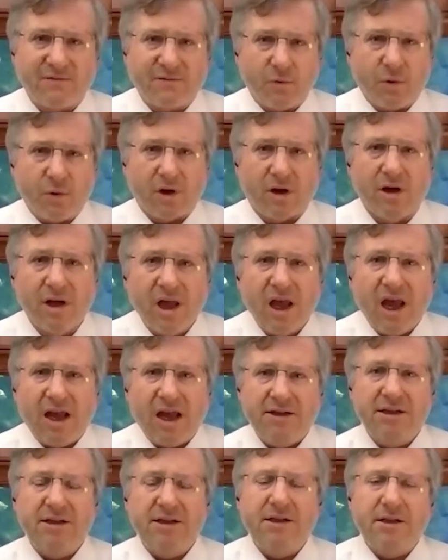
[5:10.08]
for,
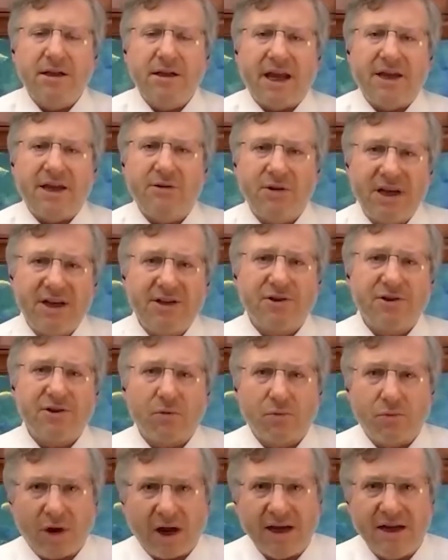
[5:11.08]
need, and you need to
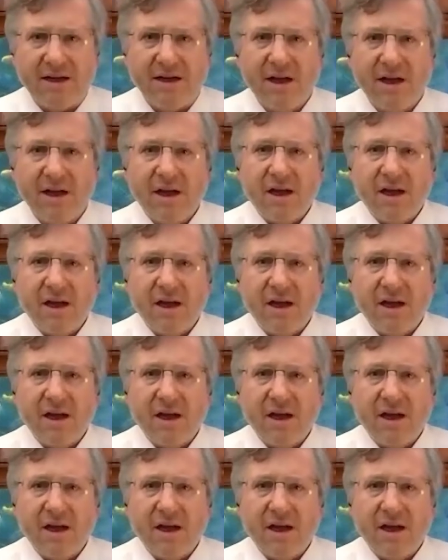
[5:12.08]
write